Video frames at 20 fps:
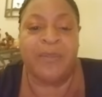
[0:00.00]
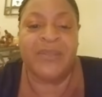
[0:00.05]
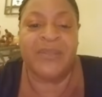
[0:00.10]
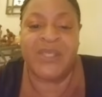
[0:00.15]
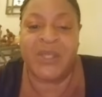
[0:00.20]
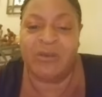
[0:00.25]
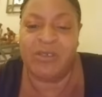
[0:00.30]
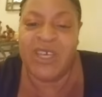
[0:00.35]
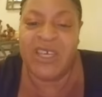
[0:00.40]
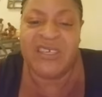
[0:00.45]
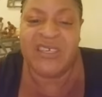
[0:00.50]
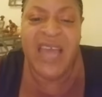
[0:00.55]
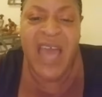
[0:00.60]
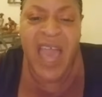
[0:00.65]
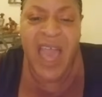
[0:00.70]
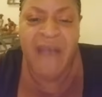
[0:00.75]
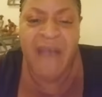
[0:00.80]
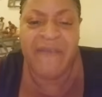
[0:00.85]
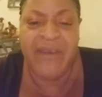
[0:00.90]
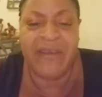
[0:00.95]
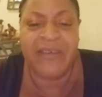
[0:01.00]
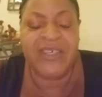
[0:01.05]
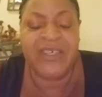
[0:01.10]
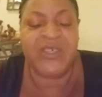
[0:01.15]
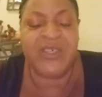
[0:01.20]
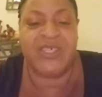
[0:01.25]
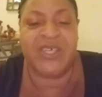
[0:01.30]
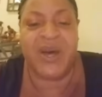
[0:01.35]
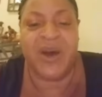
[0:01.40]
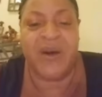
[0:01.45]
So just
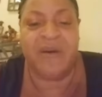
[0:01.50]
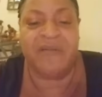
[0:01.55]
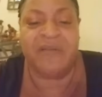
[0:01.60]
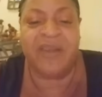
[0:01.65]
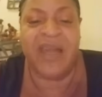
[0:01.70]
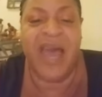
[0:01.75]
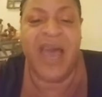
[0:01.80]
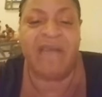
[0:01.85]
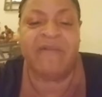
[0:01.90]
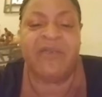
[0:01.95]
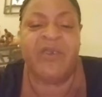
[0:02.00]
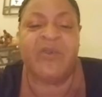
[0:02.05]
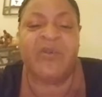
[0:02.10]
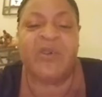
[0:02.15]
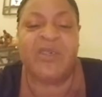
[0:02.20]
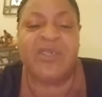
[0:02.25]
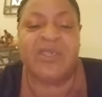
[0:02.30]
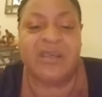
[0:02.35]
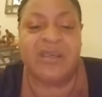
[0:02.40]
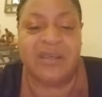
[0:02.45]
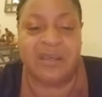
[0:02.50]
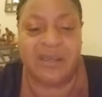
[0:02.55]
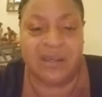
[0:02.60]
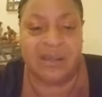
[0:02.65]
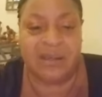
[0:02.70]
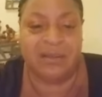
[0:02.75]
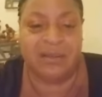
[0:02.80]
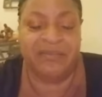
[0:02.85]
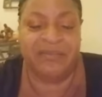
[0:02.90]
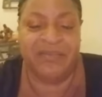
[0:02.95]
laugh at yourself. Laughter is
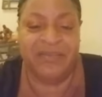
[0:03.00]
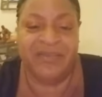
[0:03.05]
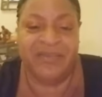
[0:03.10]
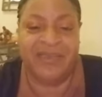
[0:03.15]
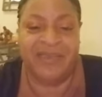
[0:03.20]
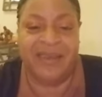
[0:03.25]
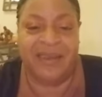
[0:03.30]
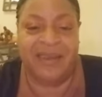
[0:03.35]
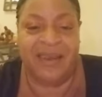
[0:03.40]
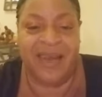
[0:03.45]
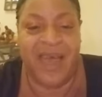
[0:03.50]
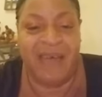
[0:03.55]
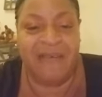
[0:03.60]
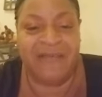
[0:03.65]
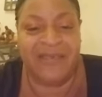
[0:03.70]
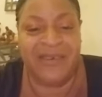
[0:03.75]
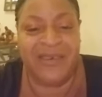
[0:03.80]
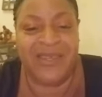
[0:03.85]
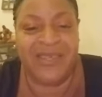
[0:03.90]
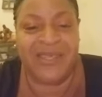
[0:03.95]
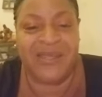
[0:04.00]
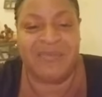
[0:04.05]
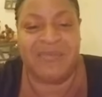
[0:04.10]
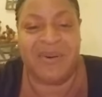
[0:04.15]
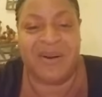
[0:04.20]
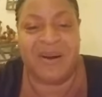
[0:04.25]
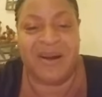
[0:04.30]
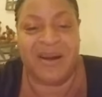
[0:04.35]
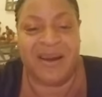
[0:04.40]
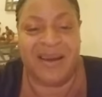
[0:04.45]
good. Laughter is
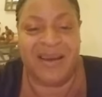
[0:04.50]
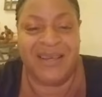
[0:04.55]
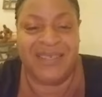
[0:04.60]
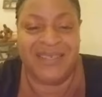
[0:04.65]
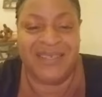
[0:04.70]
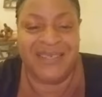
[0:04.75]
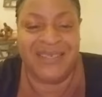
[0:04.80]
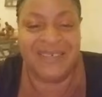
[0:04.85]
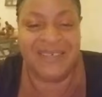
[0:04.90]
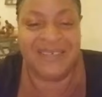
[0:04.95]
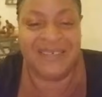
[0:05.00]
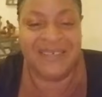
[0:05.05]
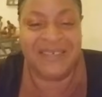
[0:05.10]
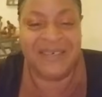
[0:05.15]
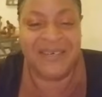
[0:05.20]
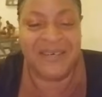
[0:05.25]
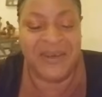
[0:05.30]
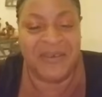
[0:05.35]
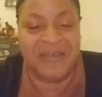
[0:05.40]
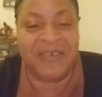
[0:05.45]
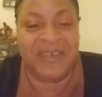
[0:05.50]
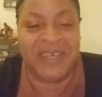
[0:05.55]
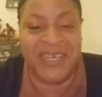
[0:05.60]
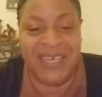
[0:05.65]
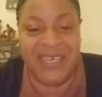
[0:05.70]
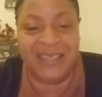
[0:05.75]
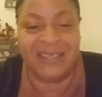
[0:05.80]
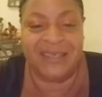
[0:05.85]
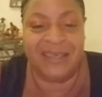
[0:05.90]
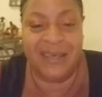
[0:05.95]
a part of
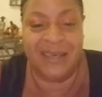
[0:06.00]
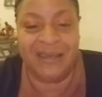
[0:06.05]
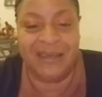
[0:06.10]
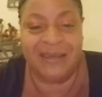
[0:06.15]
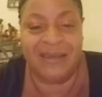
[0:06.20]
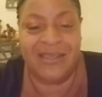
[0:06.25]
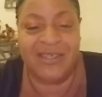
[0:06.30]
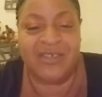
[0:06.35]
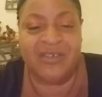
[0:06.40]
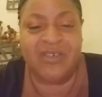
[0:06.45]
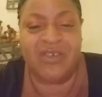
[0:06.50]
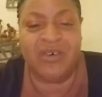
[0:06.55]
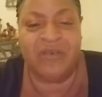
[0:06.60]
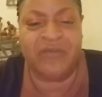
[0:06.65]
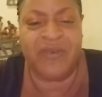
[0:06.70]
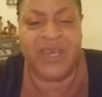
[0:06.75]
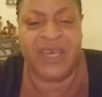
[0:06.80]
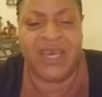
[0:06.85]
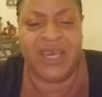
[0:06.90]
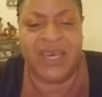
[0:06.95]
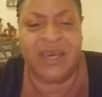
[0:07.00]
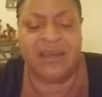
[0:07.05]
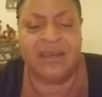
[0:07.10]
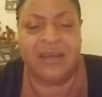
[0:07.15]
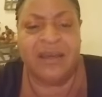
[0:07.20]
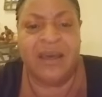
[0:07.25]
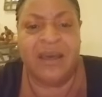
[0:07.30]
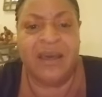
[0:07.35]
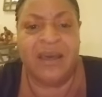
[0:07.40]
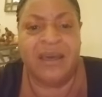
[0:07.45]
healing. So don't forget,
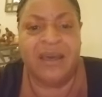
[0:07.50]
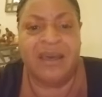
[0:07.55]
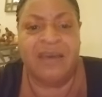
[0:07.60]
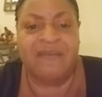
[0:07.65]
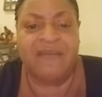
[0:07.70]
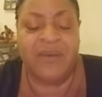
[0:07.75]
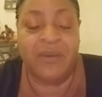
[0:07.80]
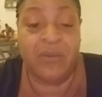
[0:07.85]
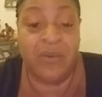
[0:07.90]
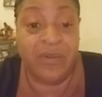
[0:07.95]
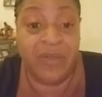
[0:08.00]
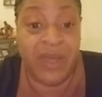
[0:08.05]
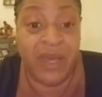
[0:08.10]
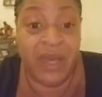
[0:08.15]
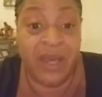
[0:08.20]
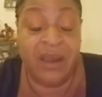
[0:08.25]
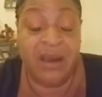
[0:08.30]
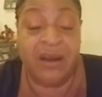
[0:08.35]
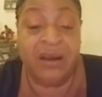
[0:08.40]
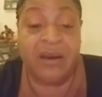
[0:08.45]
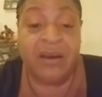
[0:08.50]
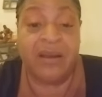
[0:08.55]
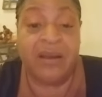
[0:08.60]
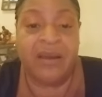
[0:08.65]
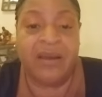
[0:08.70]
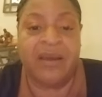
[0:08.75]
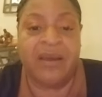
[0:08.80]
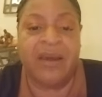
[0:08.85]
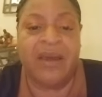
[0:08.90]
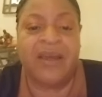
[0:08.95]
if you were there
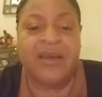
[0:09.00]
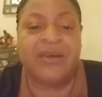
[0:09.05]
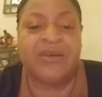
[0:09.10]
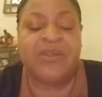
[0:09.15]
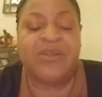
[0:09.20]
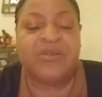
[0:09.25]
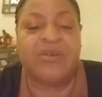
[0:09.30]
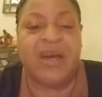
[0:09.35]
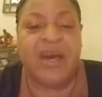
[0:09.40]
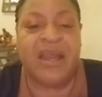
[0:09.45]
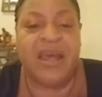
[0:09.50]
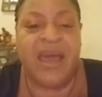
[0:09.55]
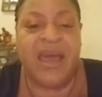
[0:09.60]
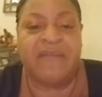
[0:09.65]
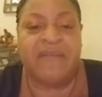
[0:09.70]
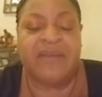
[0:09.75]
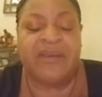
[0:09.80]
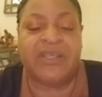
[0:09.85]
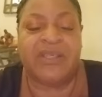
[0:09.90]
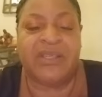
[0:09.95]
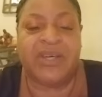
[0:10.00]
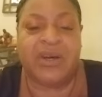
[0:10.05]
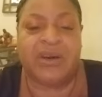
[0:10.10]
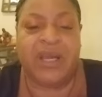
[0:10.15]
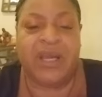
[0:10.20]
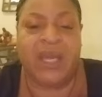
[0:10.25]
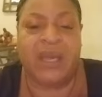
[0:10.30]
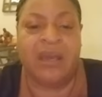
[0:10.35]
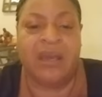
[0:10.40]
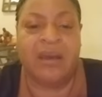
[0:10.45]
and you do not have an
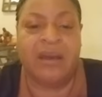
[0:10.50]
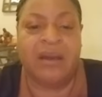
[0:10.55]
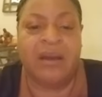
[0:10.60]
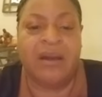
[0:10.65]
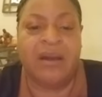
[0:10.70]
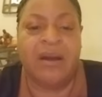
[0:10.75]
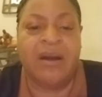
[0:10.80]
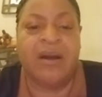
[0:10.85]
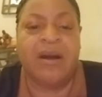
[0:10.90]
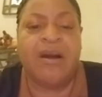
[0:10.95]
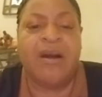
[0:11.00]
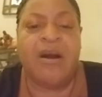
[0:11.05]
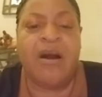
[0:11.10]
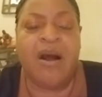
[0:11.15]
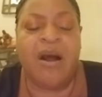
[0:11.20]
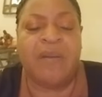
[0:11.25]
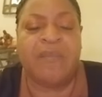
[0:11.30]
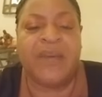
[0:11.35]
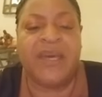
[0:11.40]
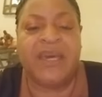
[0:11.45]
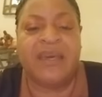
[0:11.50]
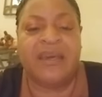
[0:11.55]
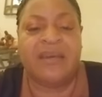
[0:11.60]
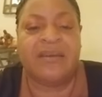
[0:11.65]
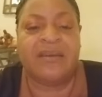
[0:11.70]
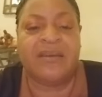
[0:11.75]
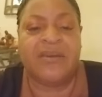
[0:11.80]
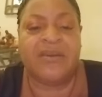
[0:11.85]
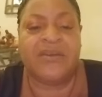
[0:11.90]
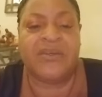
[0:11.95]
attorney, call me
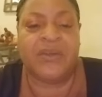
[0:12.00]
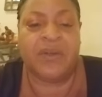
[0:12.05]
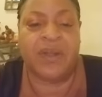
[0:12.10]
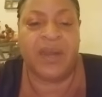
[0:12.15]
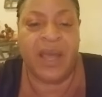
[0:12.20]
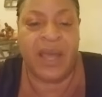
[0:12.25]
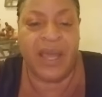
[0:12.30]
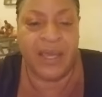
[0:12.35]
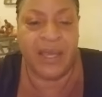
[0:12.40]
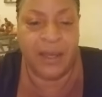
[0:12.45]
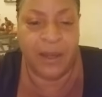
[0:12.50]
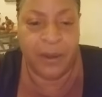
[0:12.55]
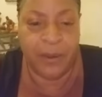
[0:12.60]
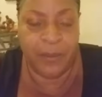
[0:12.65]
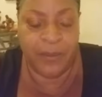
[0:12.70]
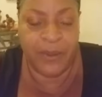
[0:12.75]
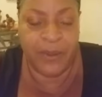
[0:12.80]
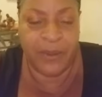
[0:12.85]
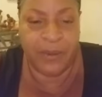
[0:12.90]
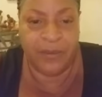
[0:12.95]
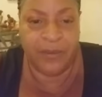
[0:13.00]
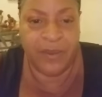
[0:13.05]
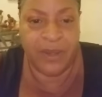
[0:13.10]
so that I can help you.